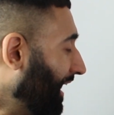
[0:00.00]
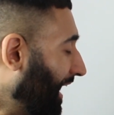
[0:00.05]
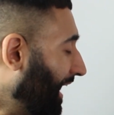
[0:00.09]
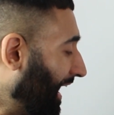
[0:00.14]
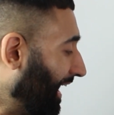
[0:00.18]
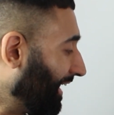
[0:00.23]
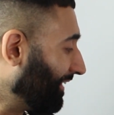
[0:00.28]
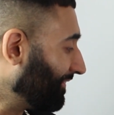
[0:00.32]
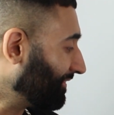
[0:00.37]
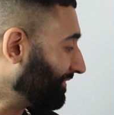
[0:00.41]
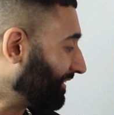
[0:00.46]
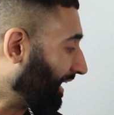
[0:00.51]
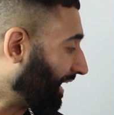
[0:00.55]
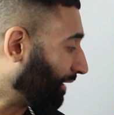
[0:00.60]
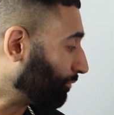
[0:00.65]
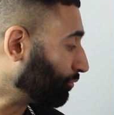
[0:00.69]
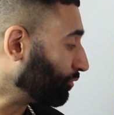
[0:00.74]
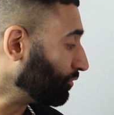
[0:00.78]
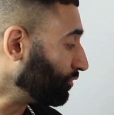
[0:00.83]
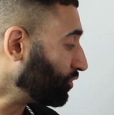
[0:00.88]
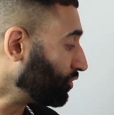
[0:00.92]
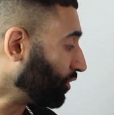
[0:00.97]
and I'm
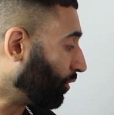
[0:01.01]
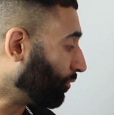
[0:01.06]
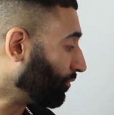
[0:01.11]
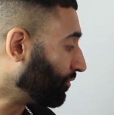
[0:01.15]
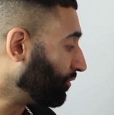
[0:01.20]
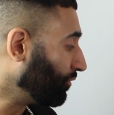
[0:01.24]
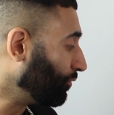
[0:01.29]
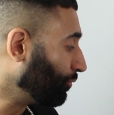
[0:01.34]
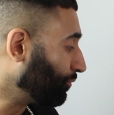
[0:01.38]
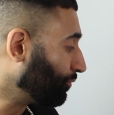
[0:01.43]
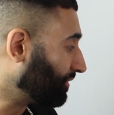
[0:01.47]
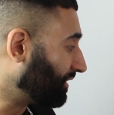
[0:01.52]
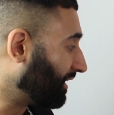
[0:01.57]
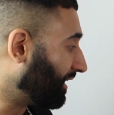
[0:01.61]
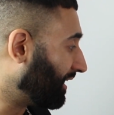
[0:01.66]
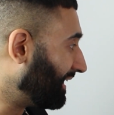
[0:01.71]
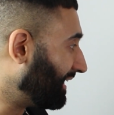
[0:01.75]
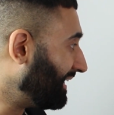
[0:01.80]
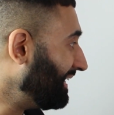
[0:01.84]
going to show you the